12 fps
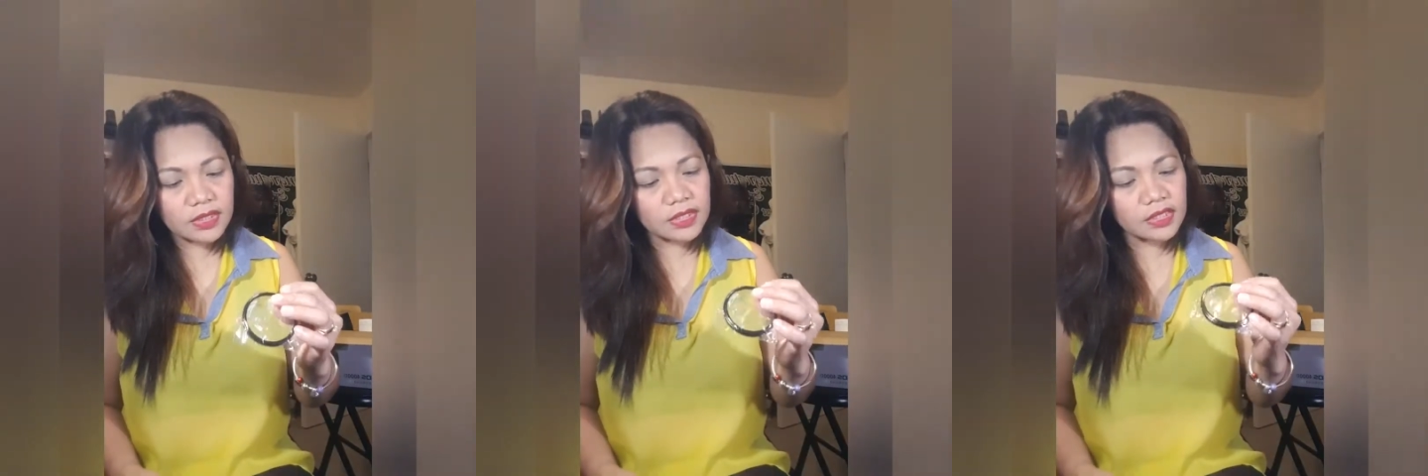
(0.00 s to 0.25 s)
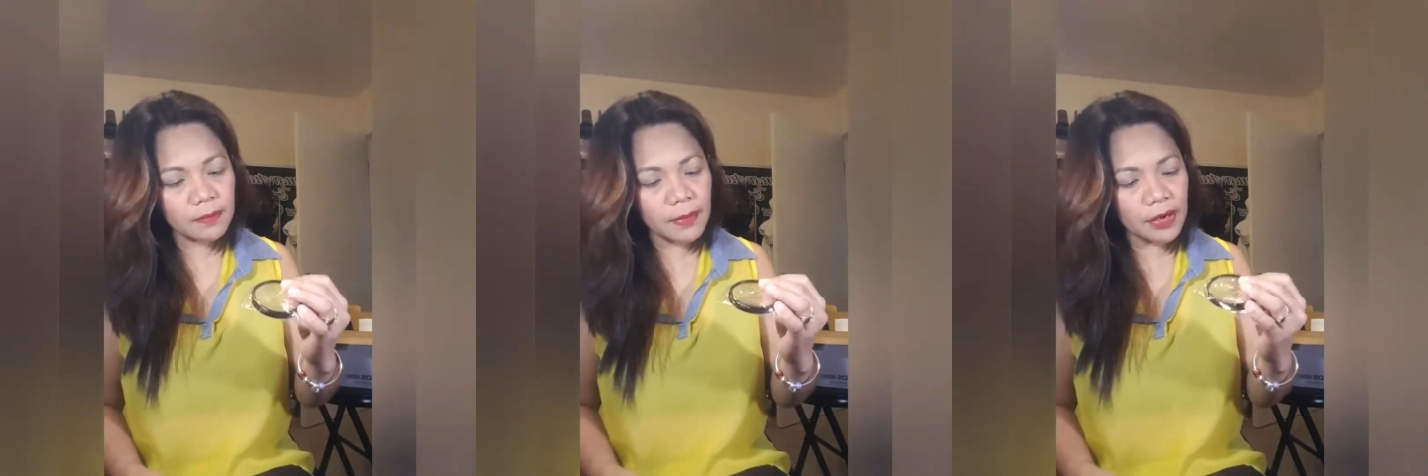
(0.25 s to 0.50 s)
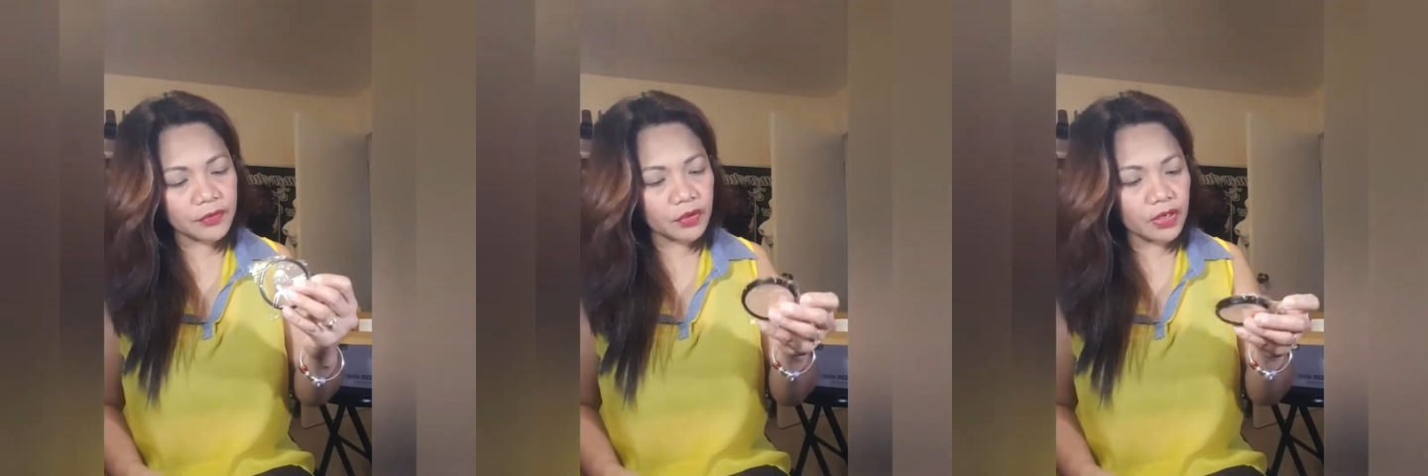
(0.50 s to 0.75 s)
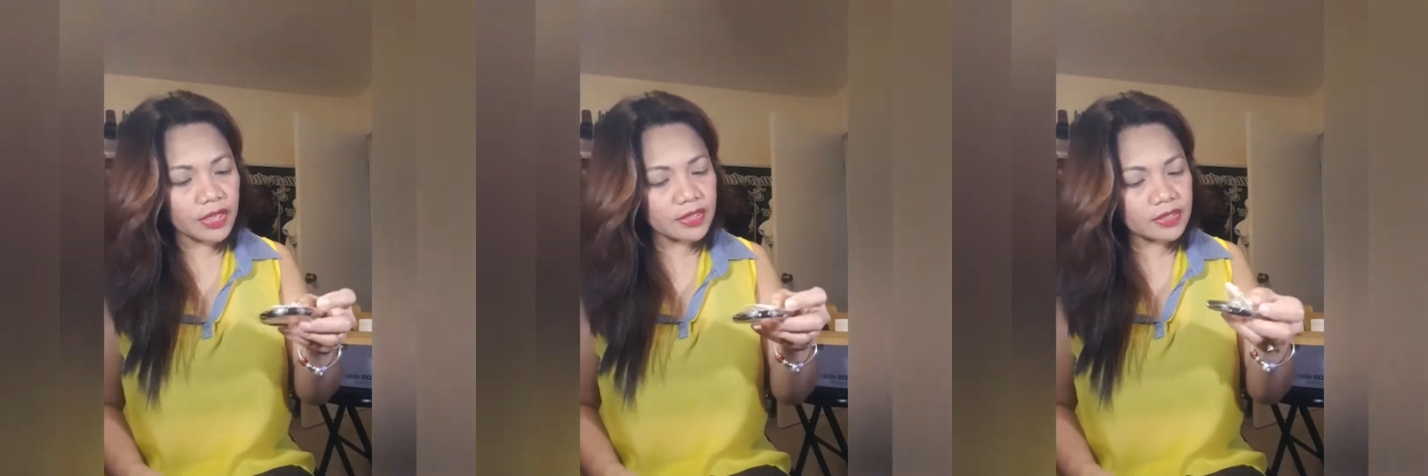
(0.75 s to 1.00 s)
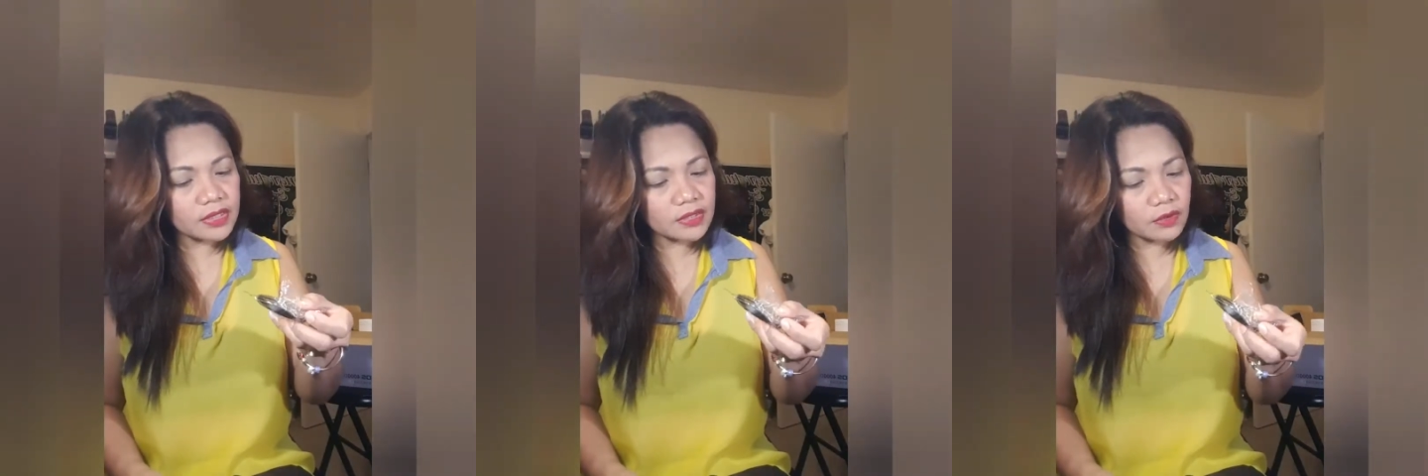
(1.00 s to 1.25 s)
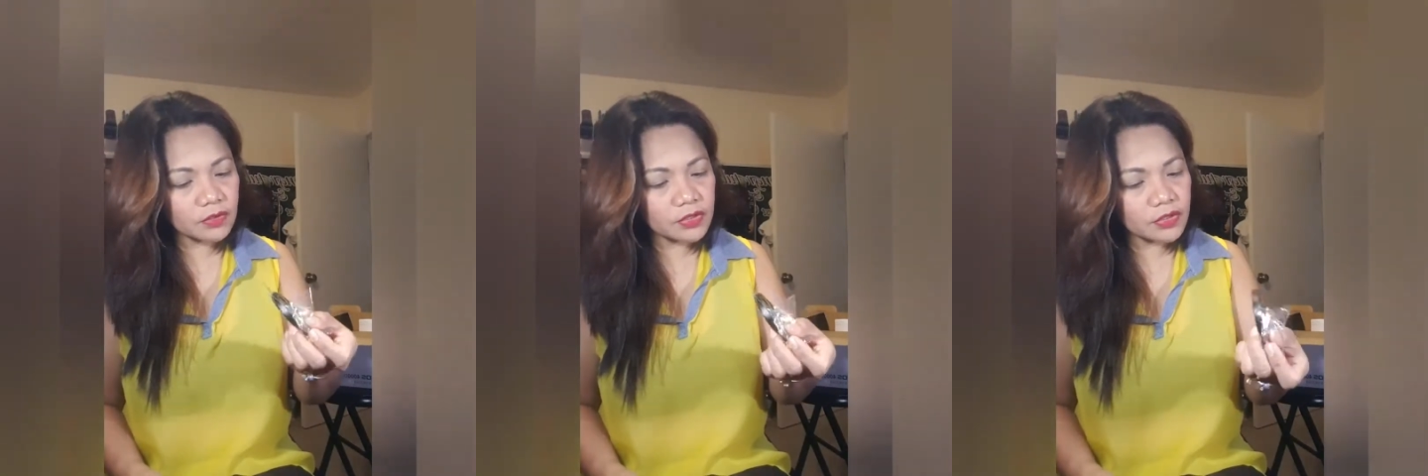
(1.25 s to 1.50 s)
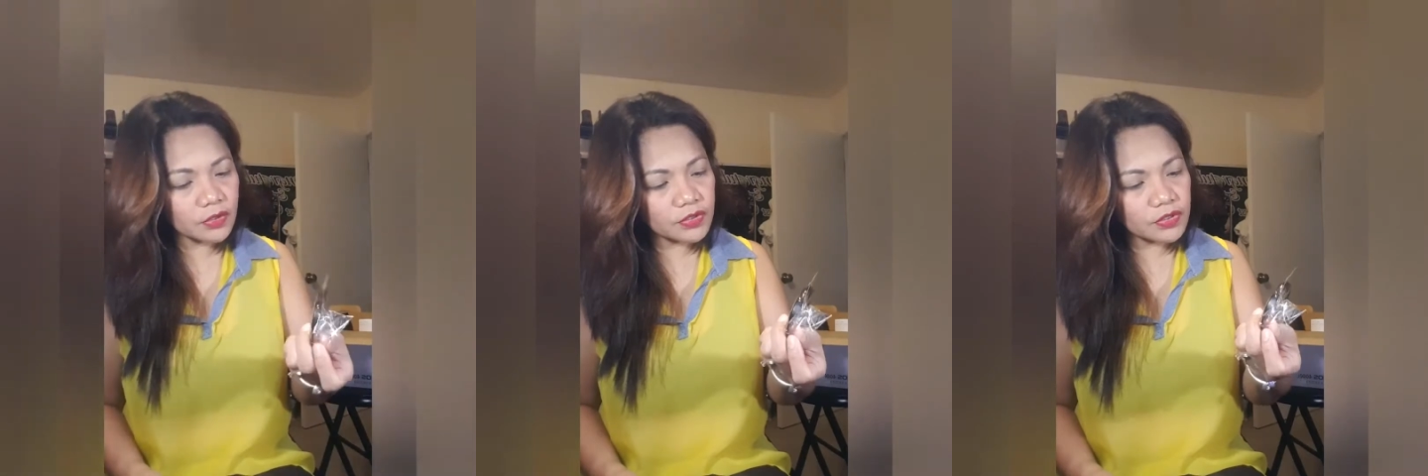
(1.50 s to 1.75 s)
is the macro lens also.